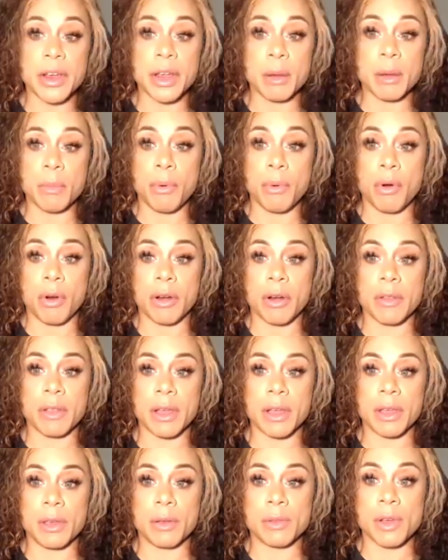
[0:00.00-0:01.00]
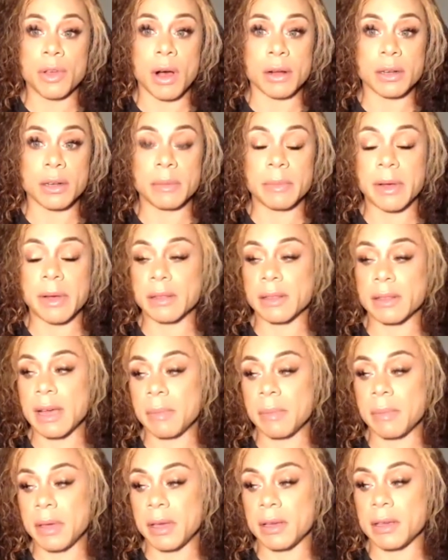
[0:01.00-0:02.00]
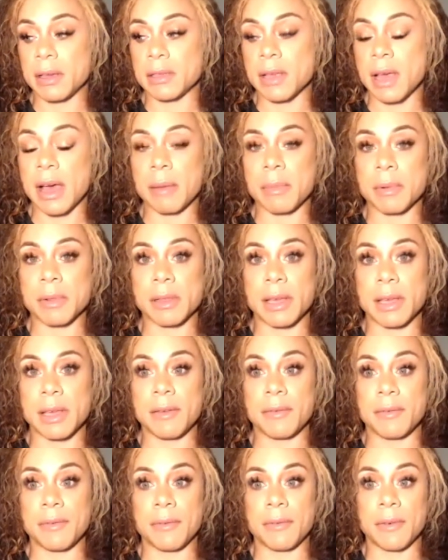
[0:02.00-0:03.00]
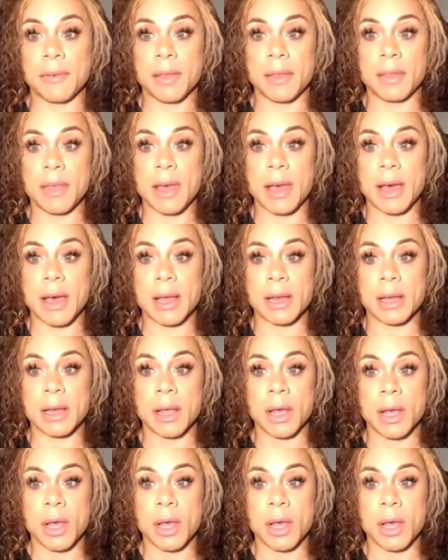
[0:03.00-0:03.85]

very important that you talked about that, because I believe that